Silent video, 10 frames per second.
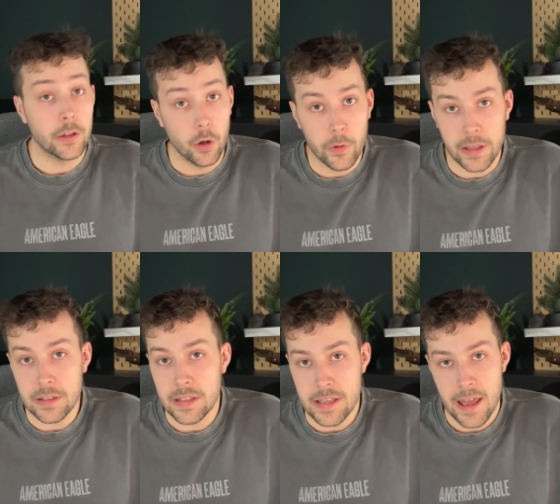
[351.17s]
going
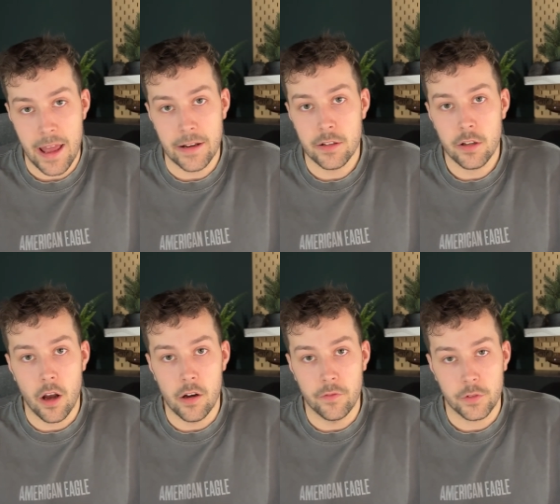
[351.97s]
into the end
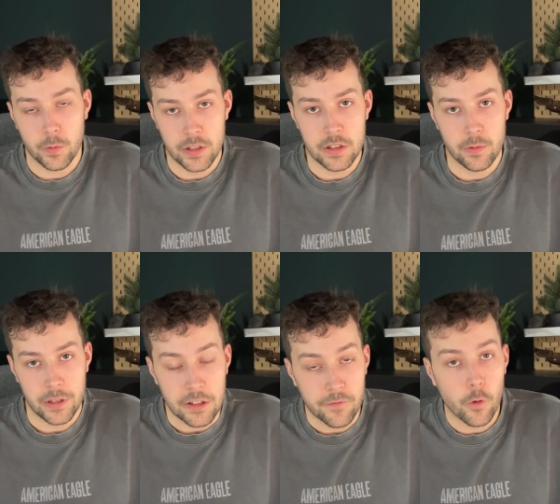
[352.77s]
of
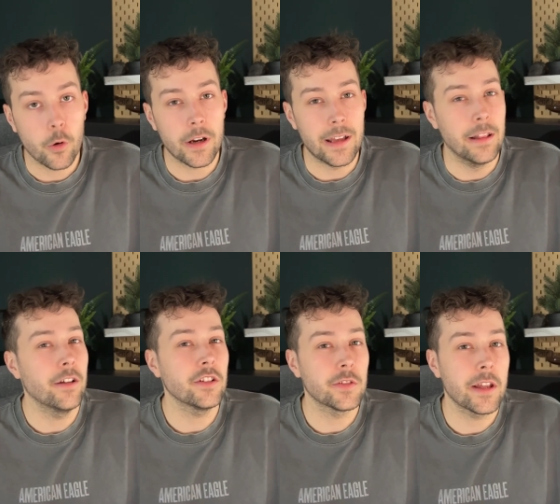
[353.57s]
2024, it
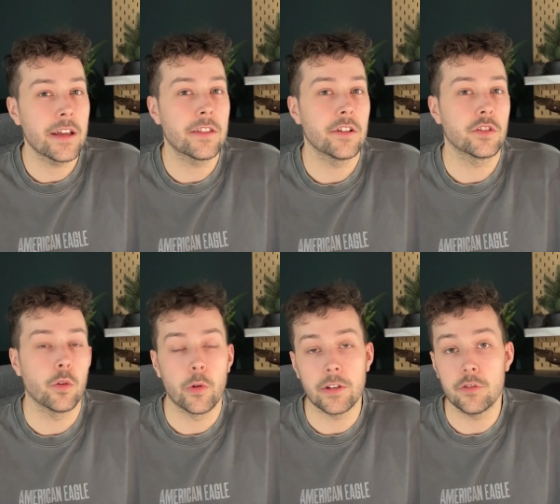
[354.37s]
looks like there's
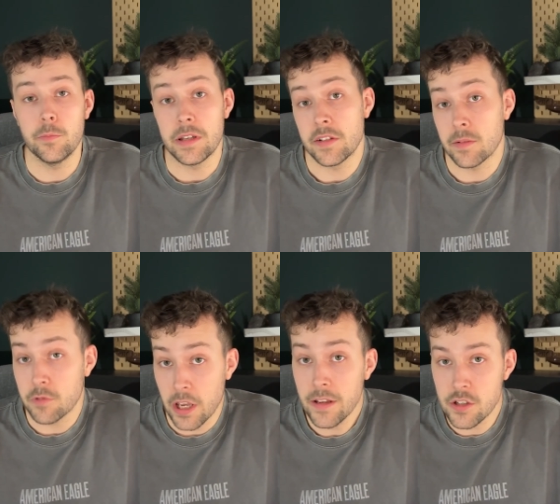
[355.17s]
going to be some
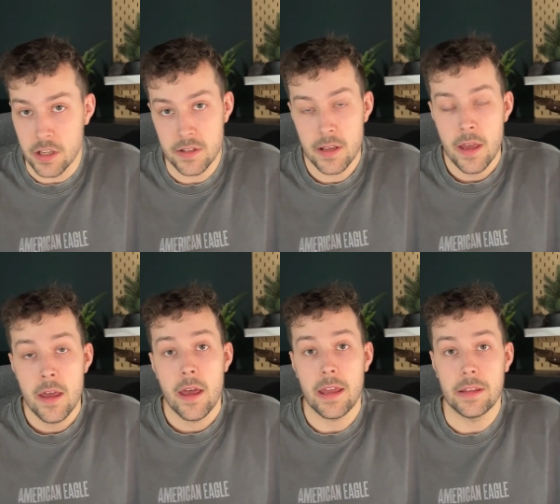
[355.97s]
changes
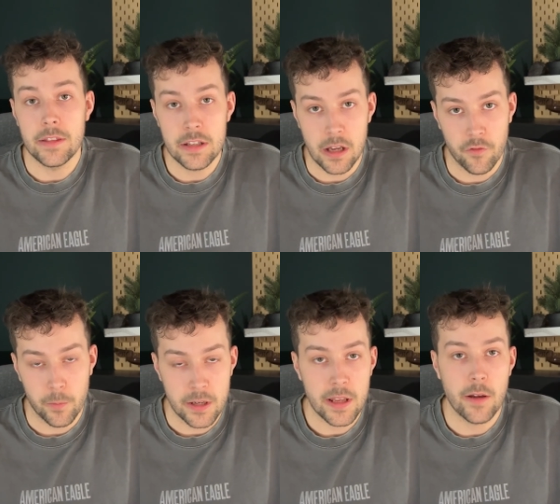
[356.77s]
in the
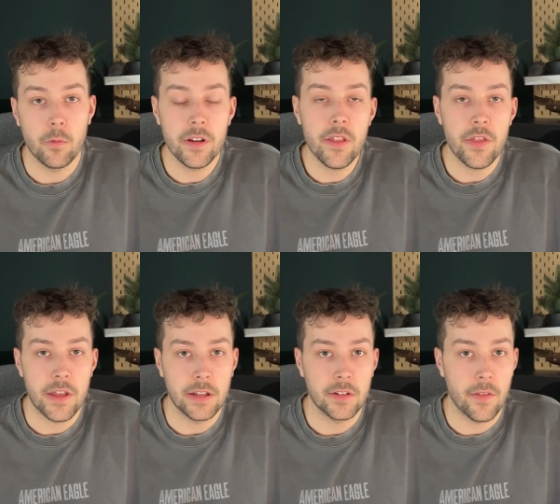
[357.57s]
government. And one of the
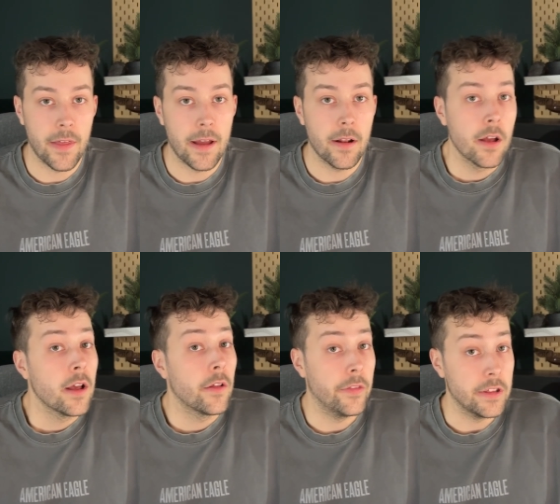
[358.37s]
things that
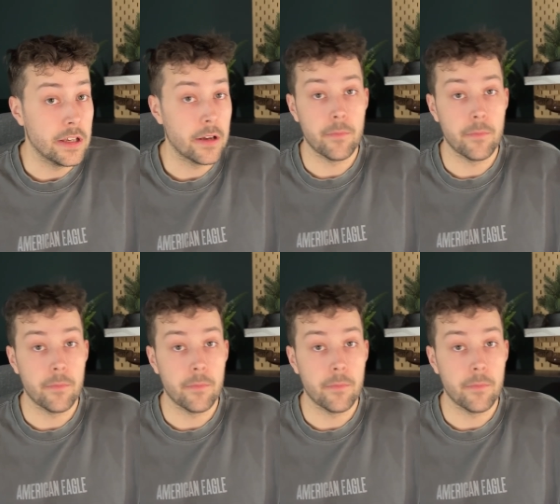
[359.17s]
the